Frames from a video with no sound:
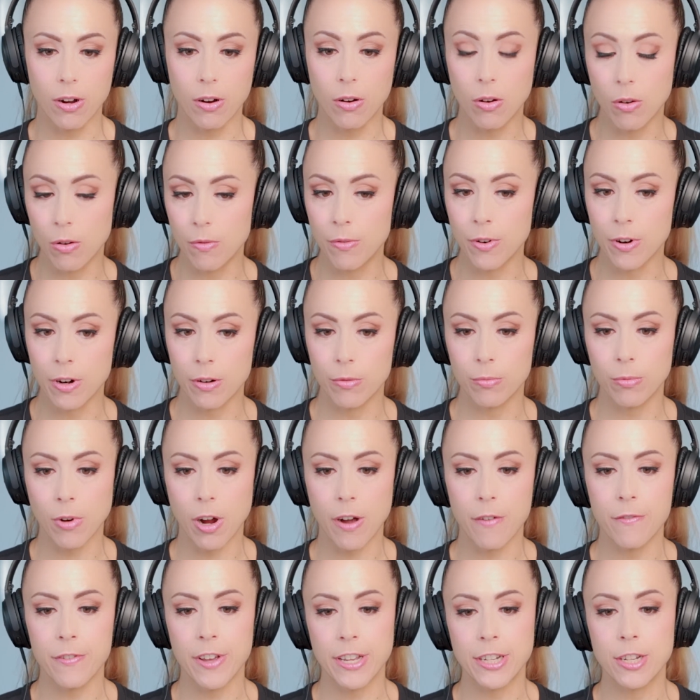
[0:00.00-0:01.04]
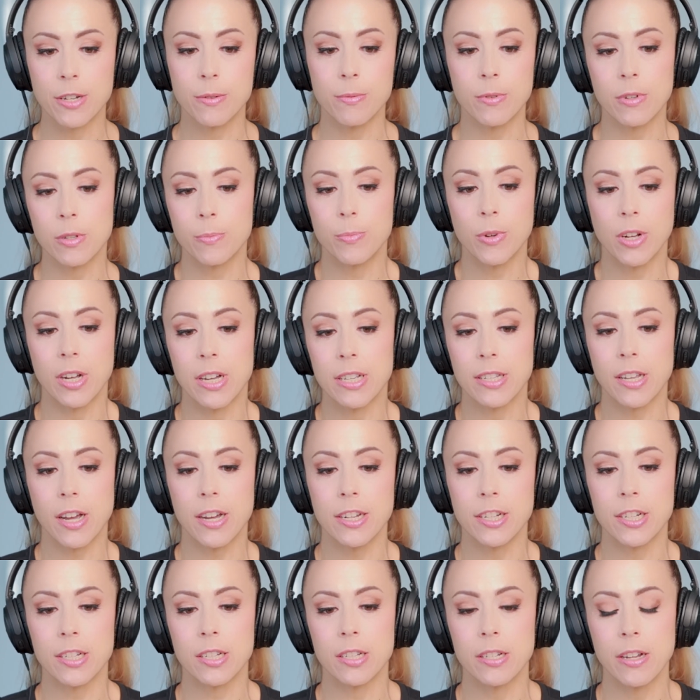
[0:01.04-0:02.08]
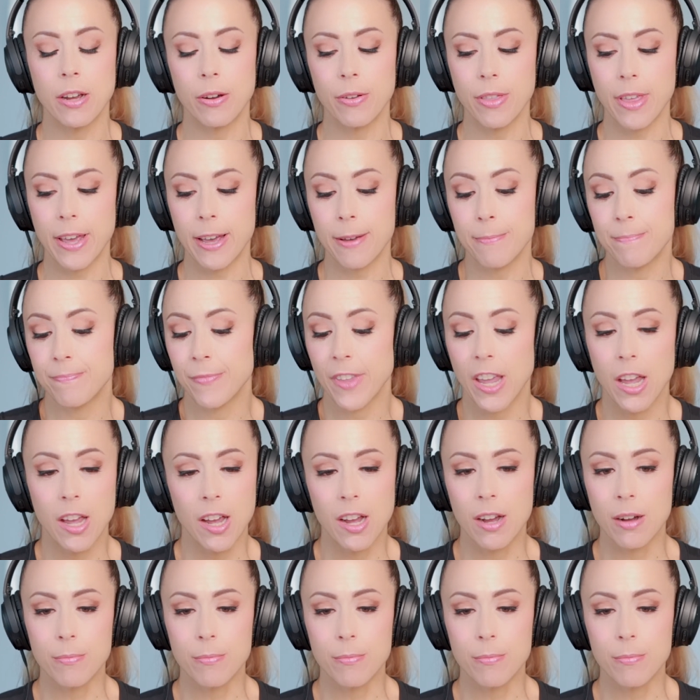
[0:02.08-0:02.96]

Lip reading: over raw vegetables because I just know that